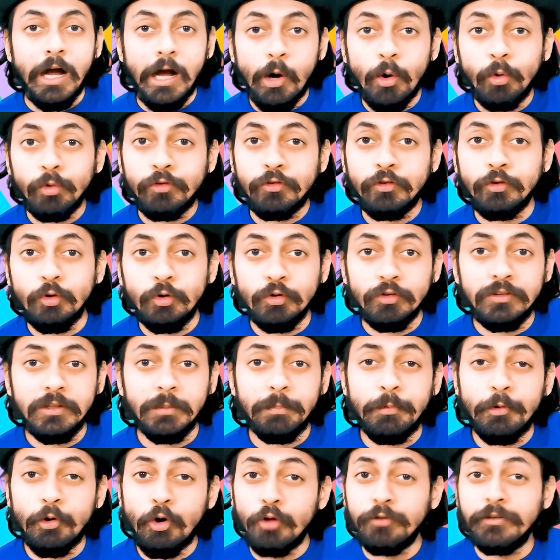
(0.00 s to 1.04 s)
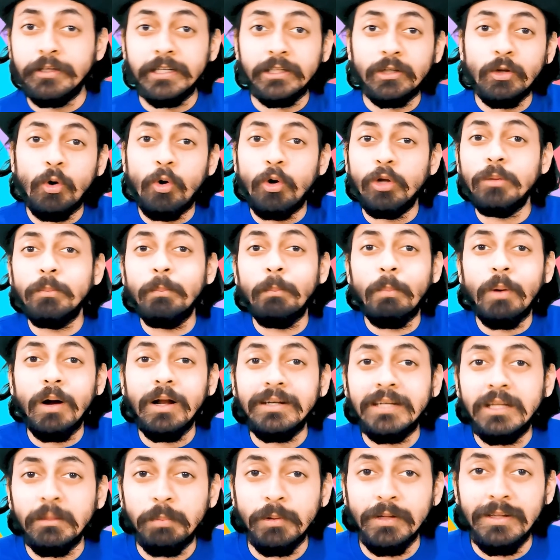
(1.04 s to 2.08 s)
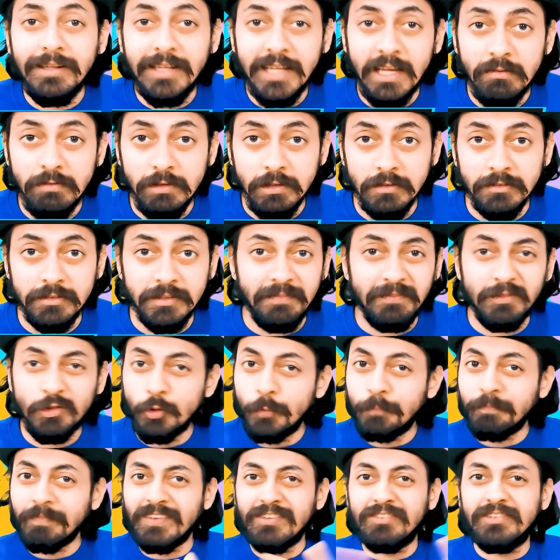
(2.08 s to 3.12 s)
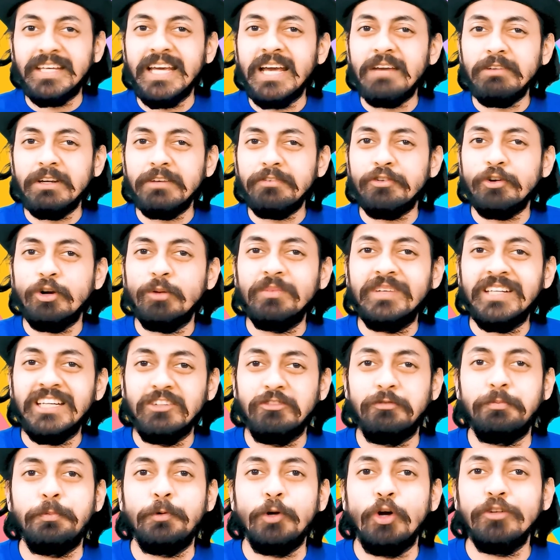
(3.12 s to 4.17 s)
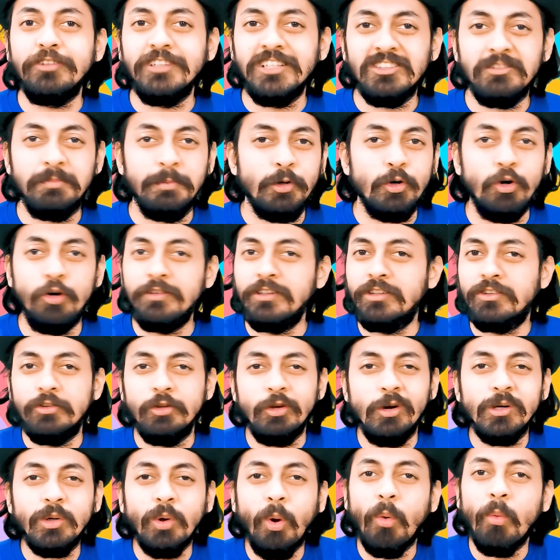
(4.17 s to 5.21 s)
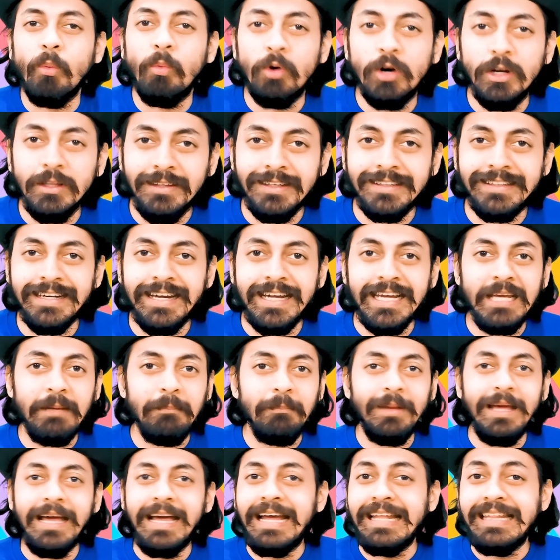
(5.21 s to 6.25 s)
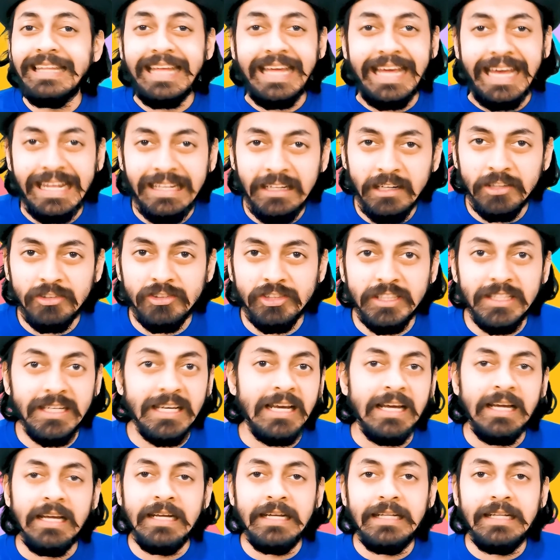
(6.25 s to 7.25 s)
outsource the project on multiple levels. So stay away from these projects because it's not worth the time and energy.